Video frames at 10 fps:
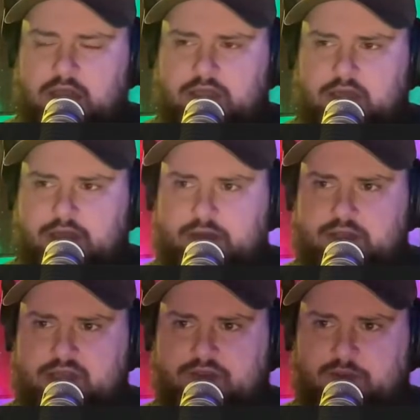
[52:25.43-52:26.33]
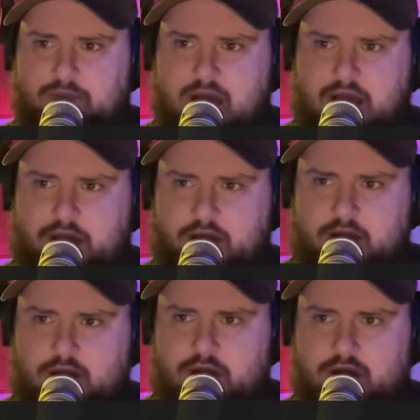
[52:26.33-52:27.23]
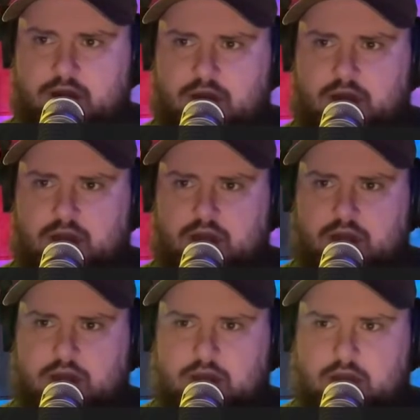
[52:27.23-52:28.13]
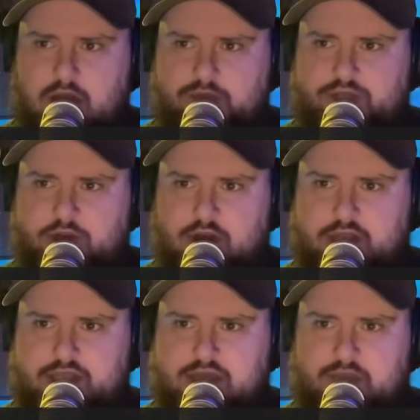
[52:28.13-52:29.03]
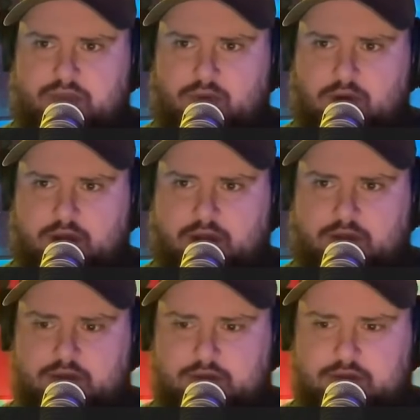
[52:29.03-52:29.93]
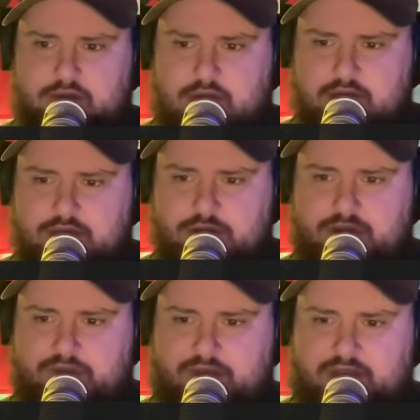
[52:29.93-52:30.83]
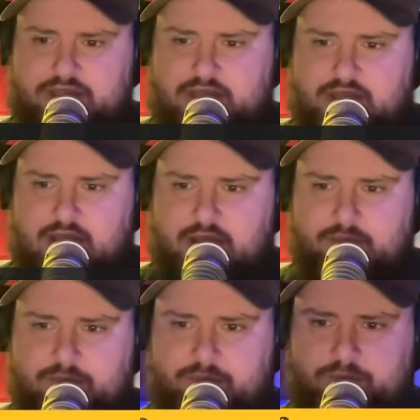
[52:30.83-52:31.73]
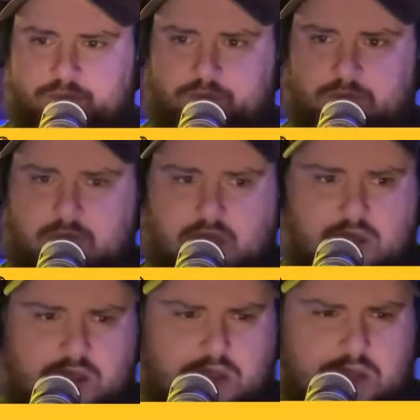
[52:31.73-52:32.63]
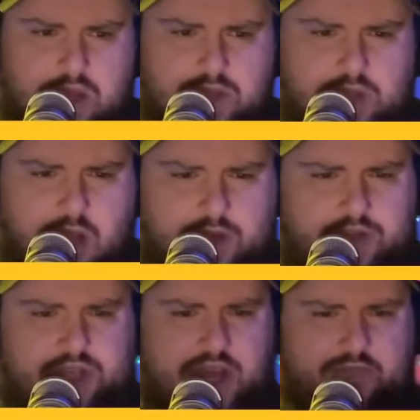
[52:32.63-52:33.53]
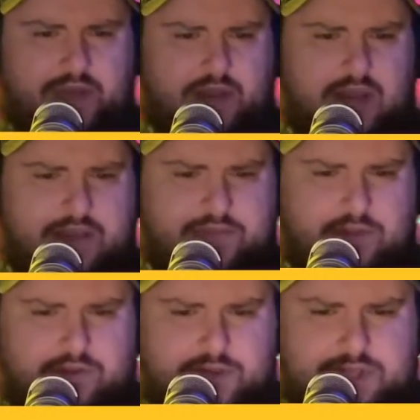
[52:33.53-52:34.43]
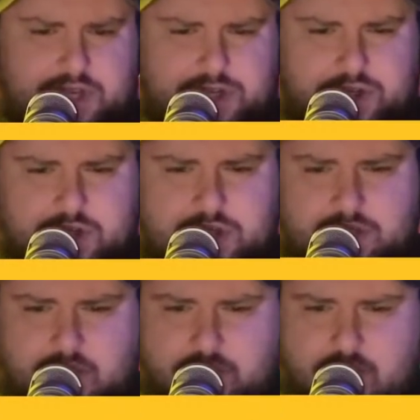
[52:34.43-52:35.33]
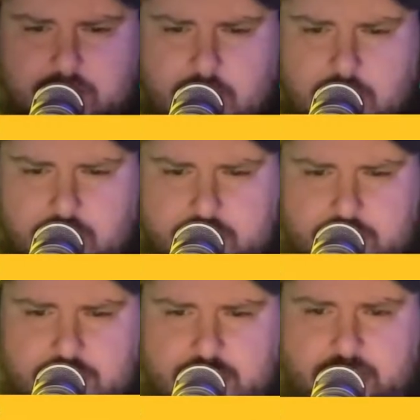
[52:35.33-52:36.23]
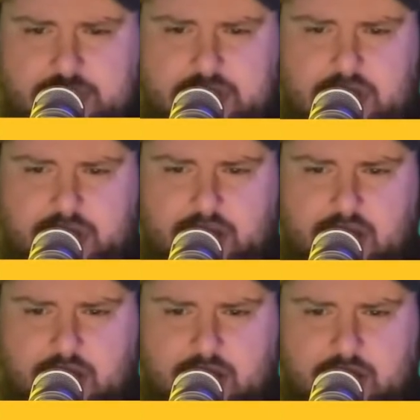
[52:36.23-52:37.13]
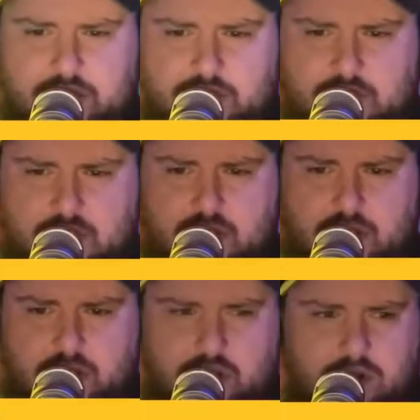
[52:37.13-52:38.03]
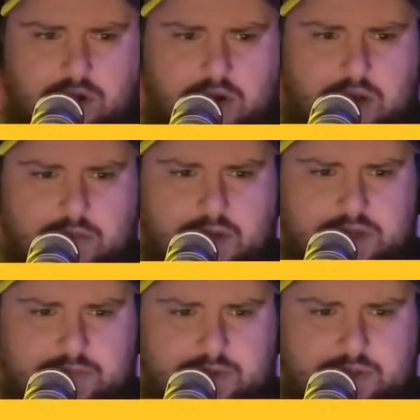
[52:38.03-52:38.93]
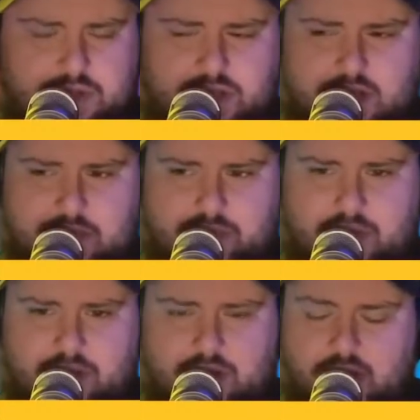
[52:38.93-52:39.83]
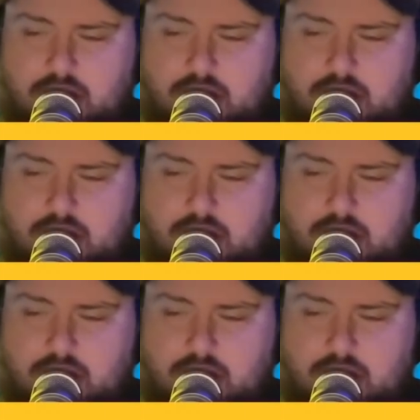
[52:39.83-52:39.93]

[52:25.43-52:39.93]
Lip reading: Delinquency of a minor. I'm sure at some point she'll be facing that. Doctors gave me a life alert for seizures. My granddaughter lives in Kentucky. I live alone. How am I supposed to hit that button?